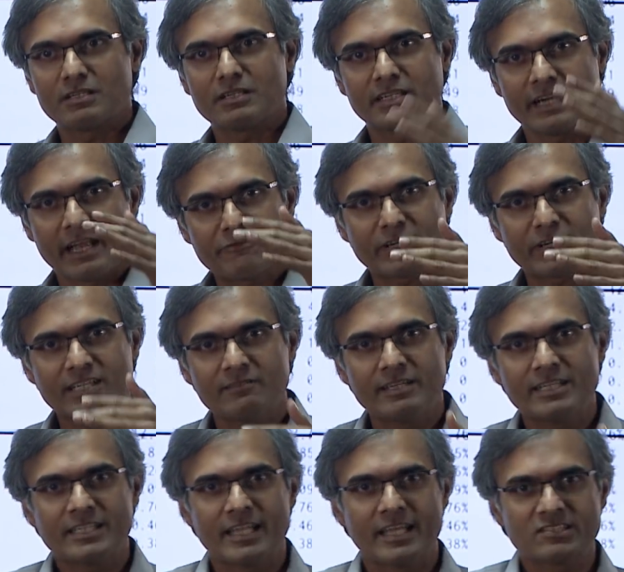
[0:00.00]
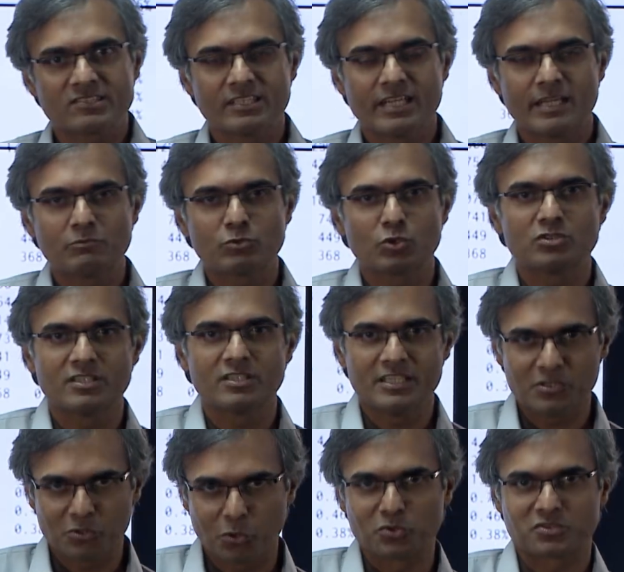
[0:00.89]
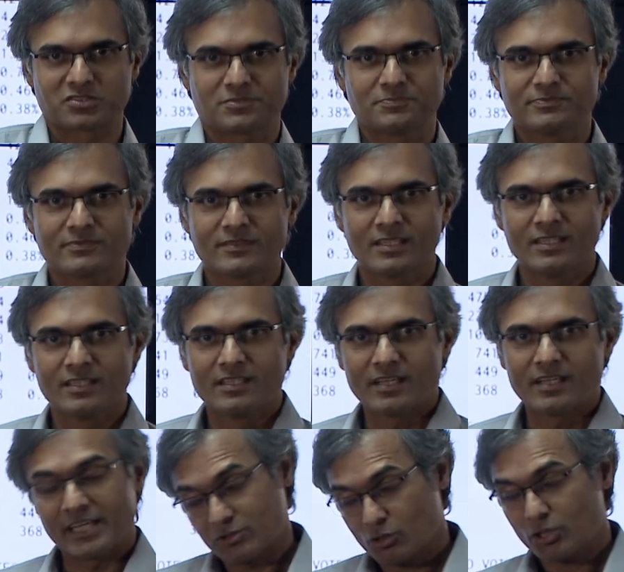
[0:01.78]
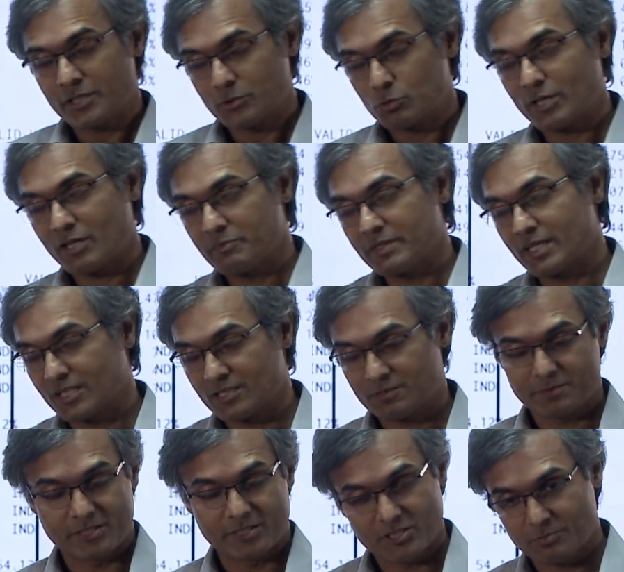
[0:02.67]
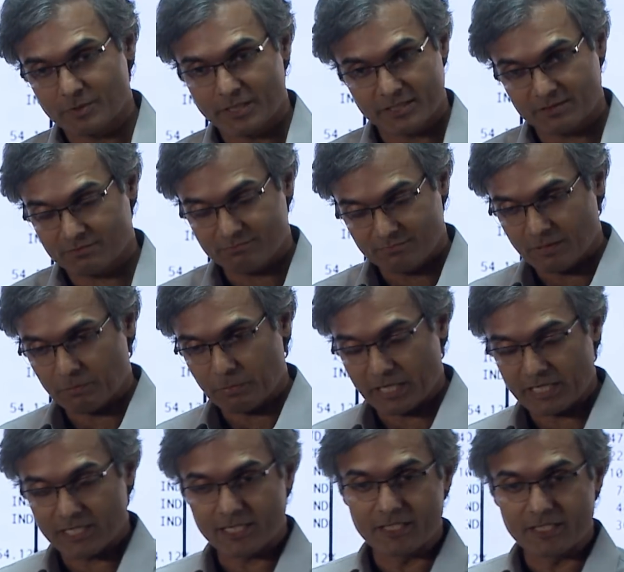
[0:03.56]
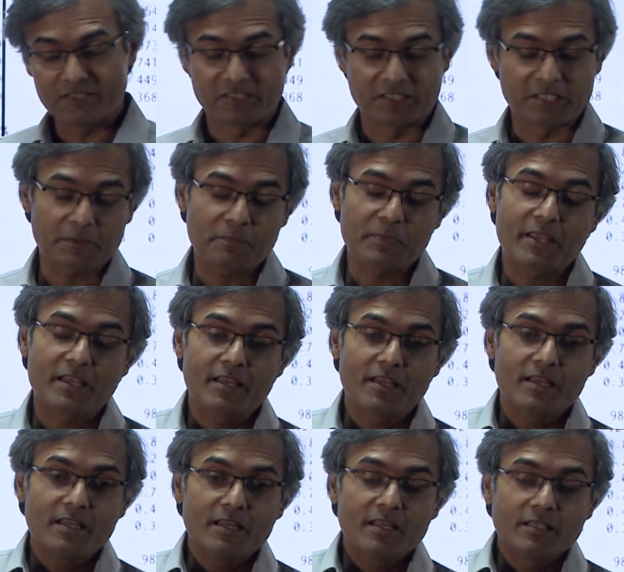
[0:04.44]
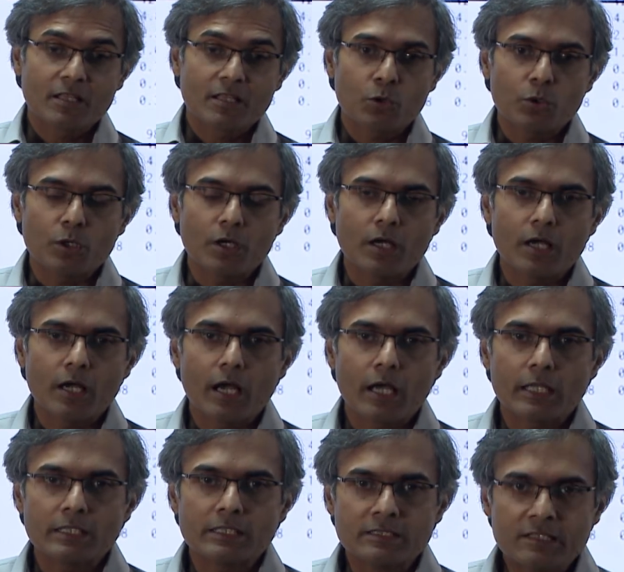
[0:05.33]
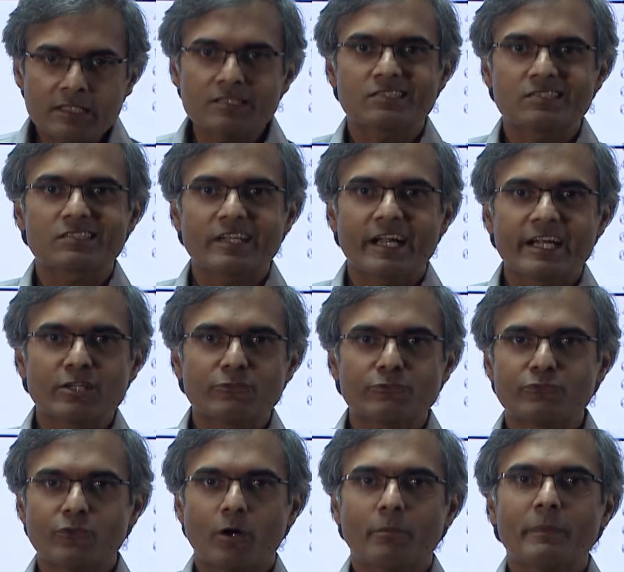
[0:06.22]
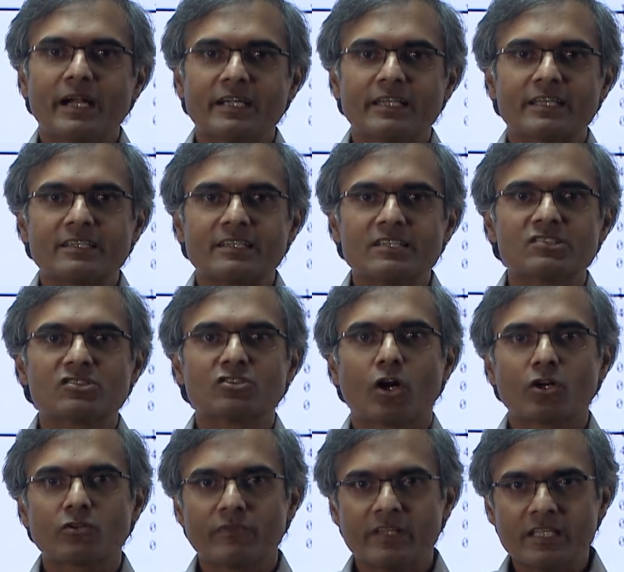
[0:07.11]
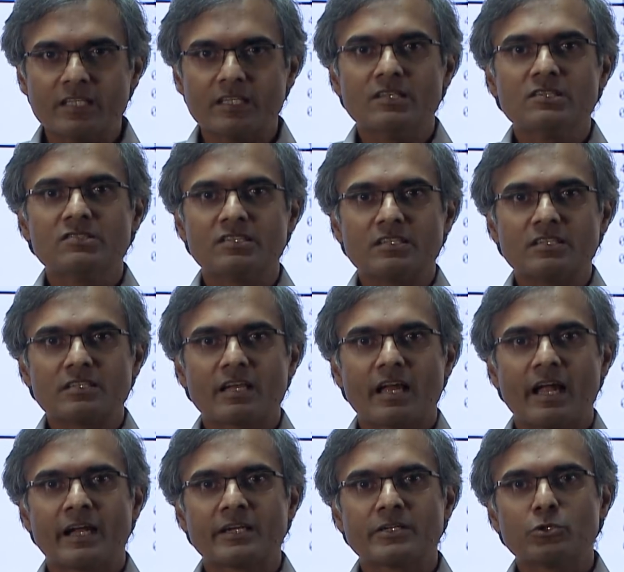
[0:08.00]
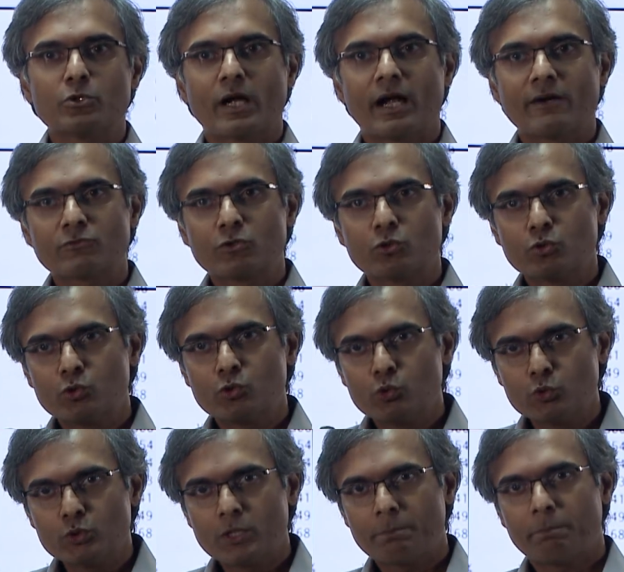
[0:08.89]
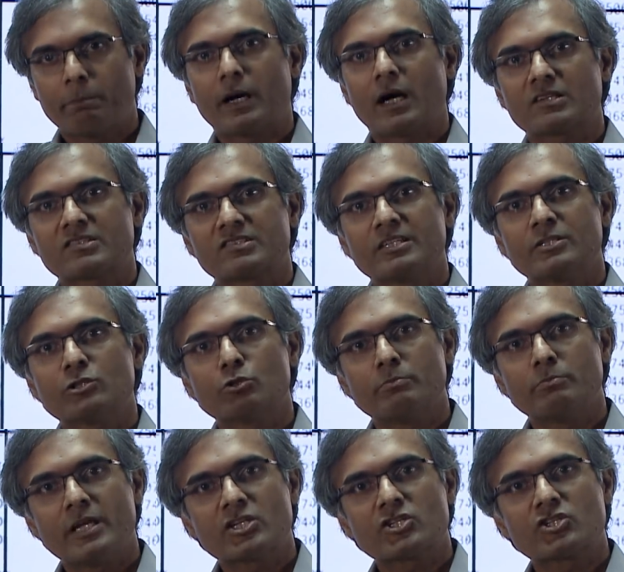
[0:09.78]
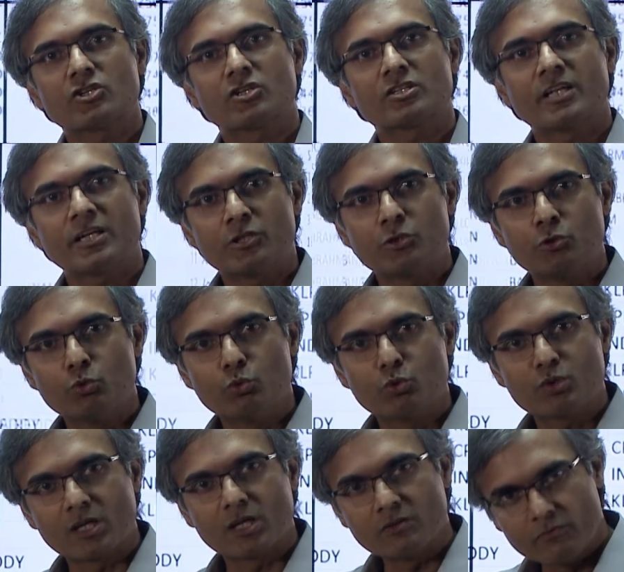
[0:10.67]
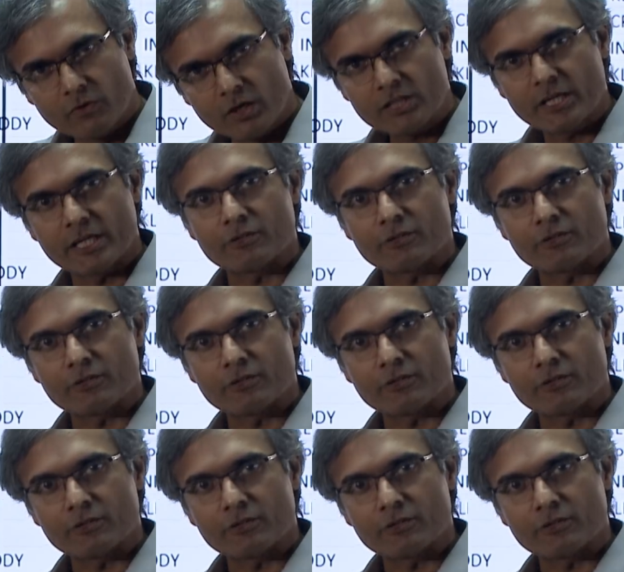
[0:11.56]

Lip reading: effectively takes the name to 3 rows. I thought it would have been Andhra Pradesh, but it apparently isn't. Now, this kind of formatting is not very easy, and you have to do the parsing to make sure that you convert it